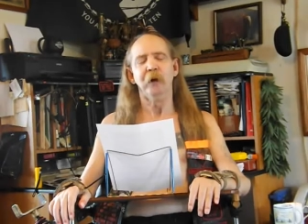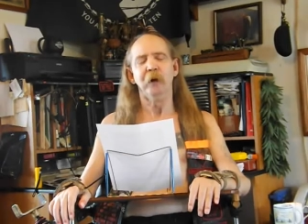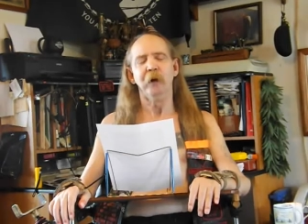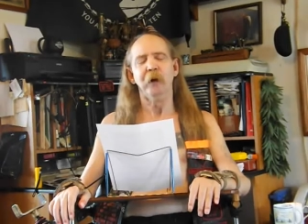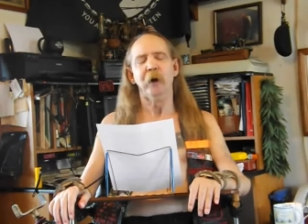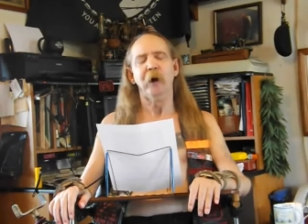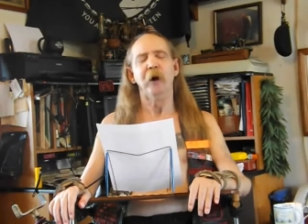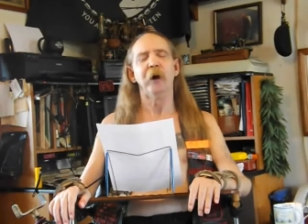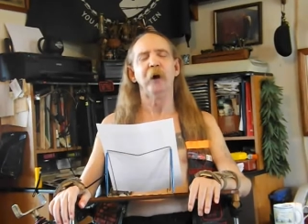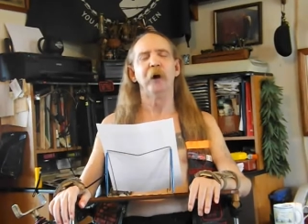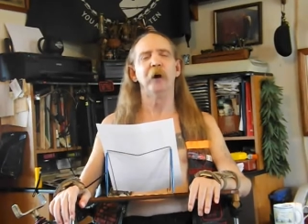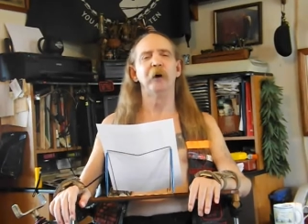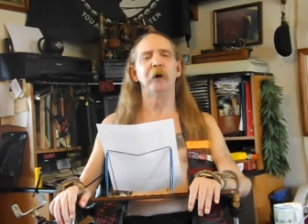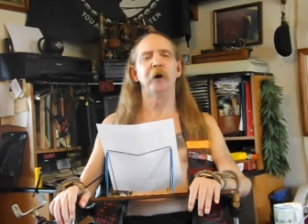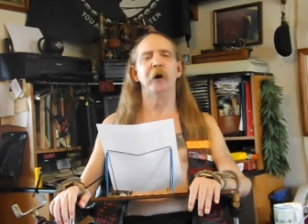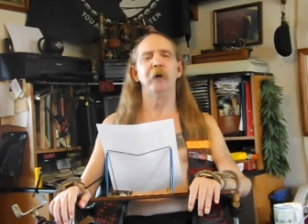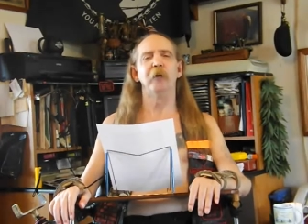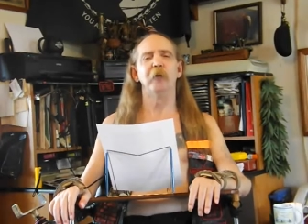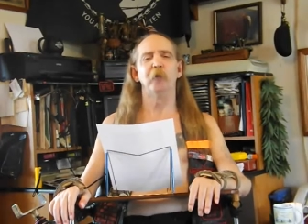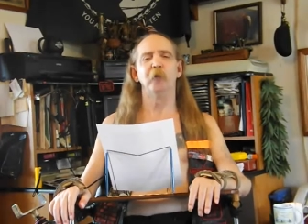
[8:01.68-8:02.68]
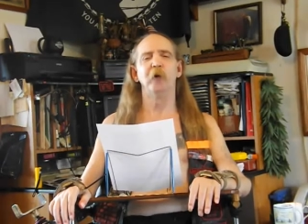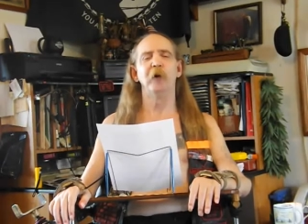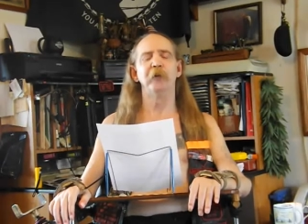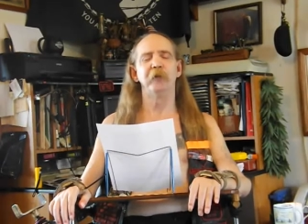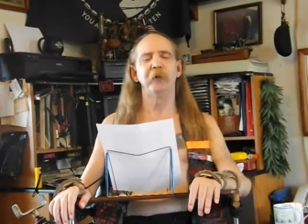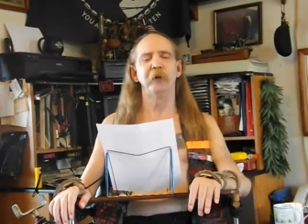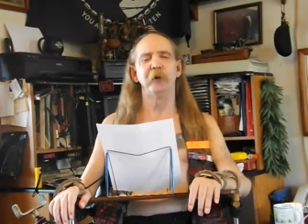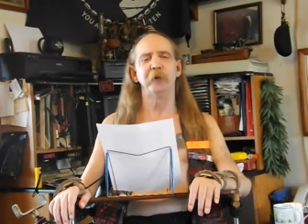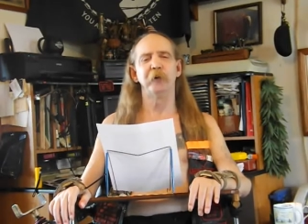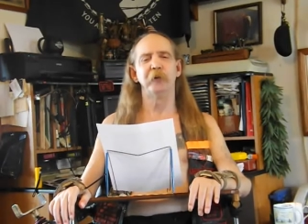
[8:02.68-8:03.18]
are are the ones
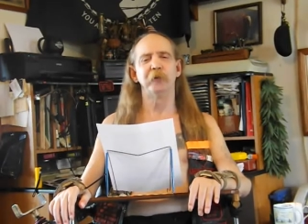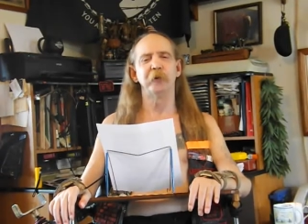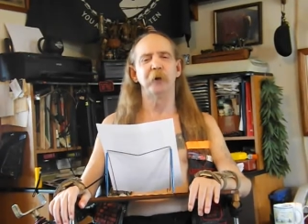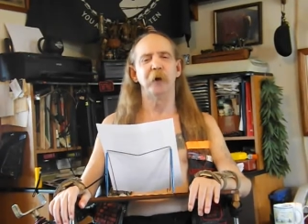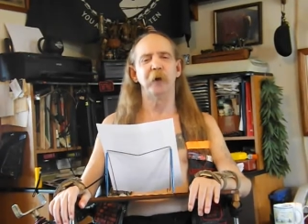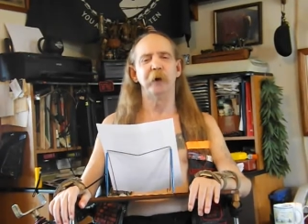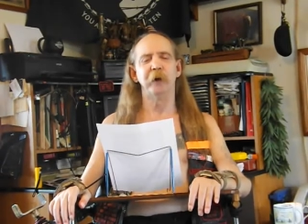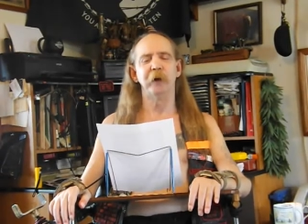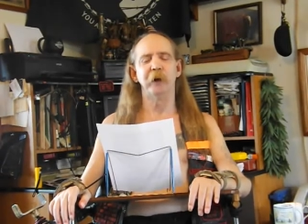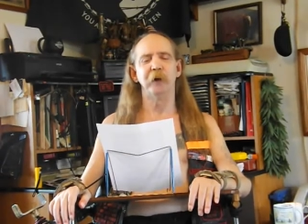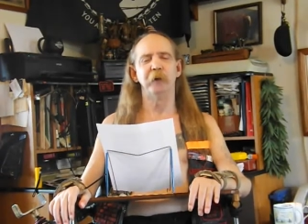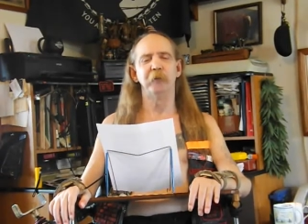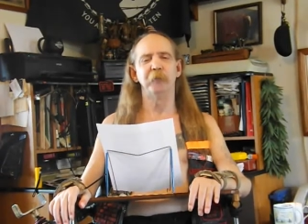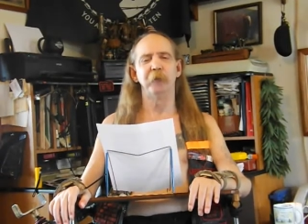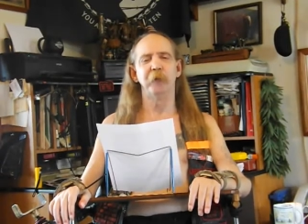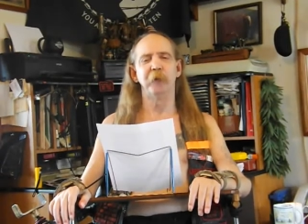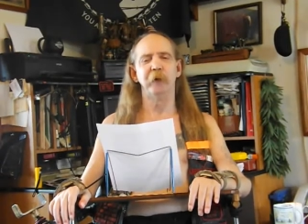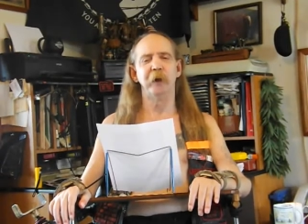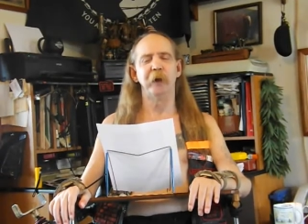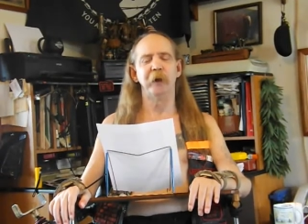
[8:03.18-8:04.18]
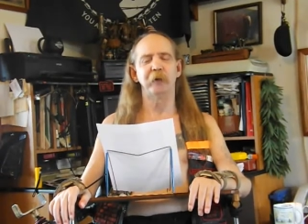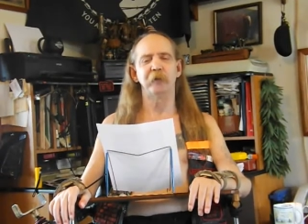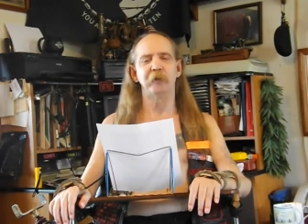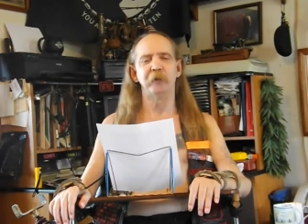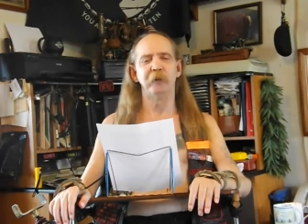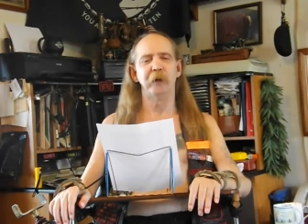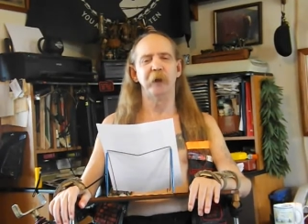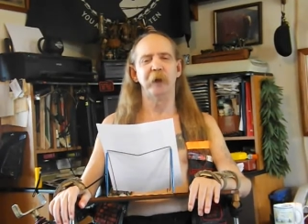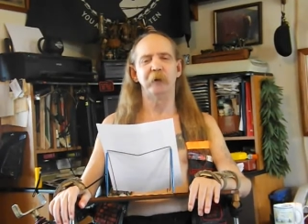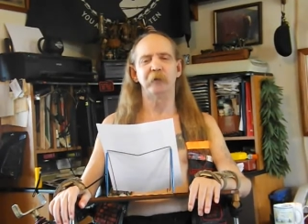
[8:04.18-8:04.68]
that are targeted for the next
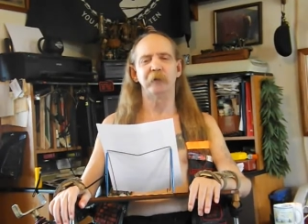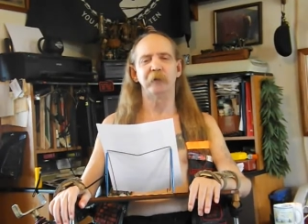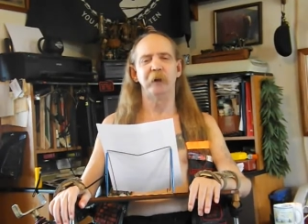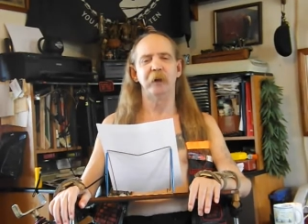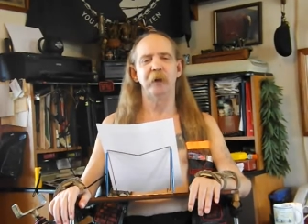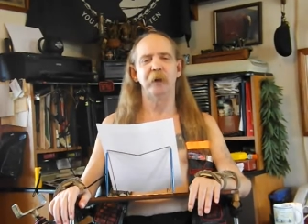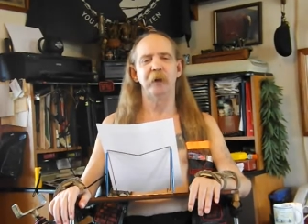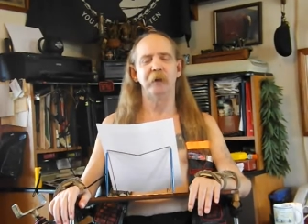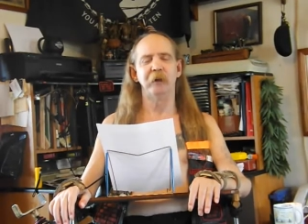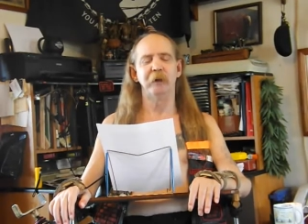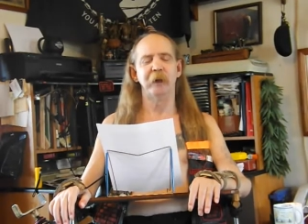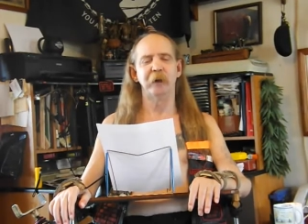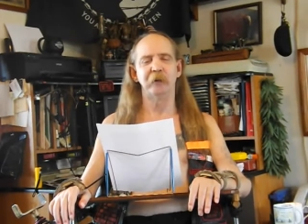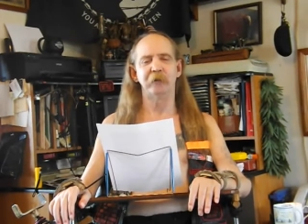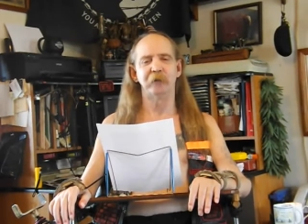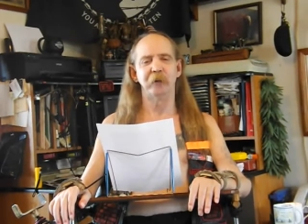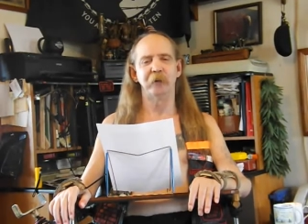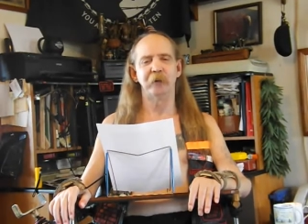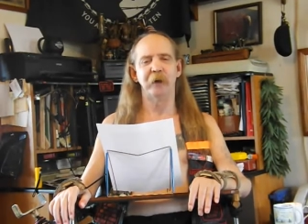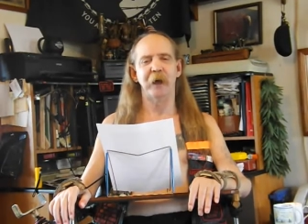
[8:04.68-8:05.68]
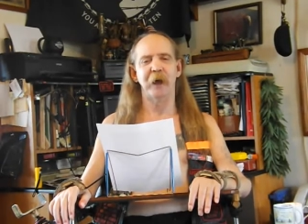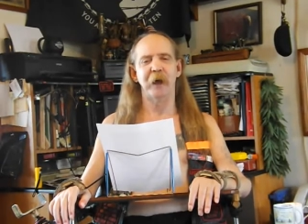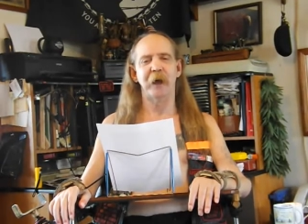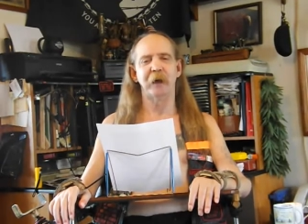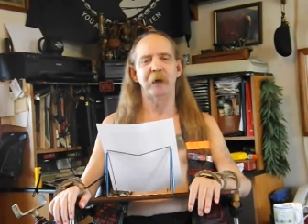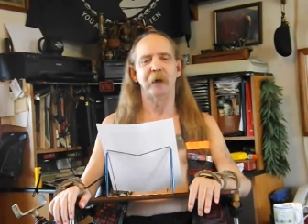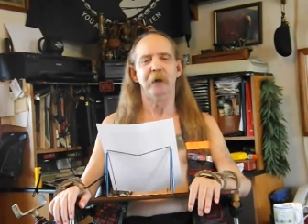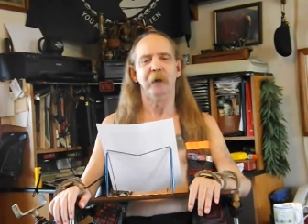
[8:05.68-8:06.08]
next next attack.